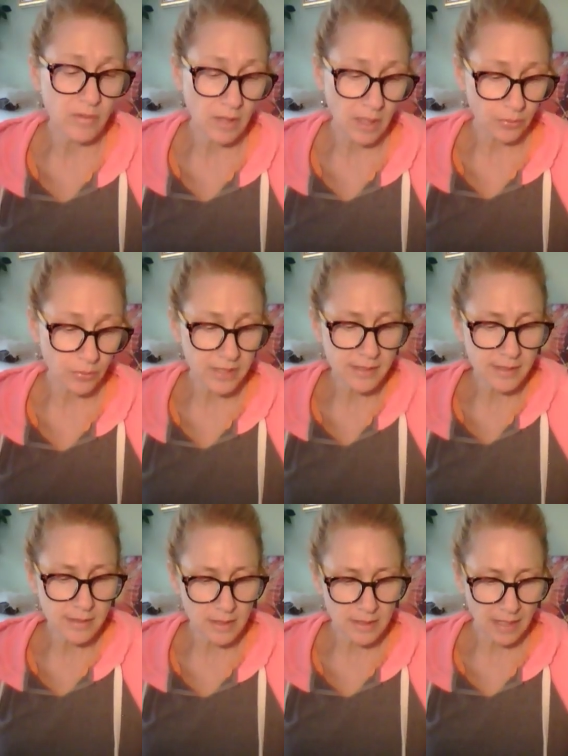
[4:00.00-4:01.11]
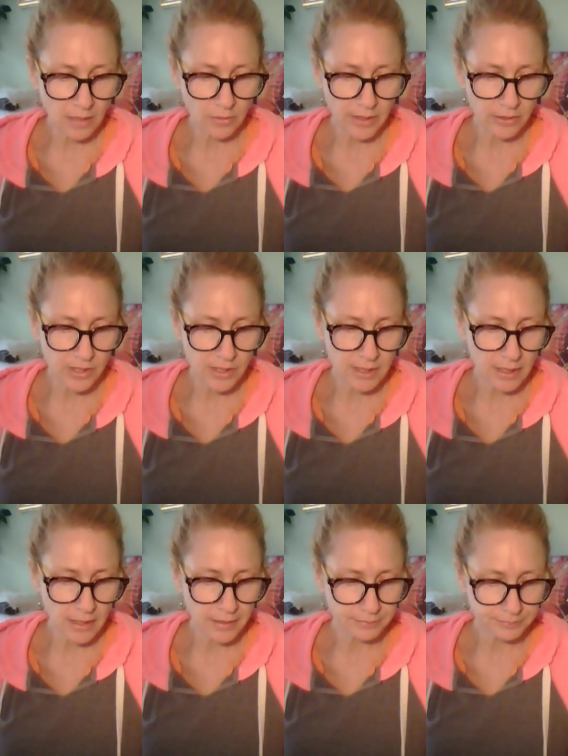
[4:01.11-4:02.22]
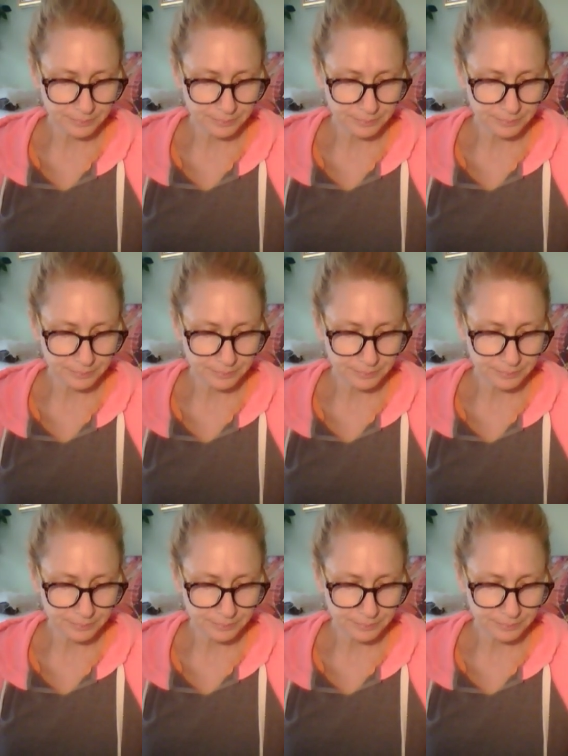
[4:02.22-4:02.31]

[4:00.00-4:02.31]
the High Priestess and the Tower energy today.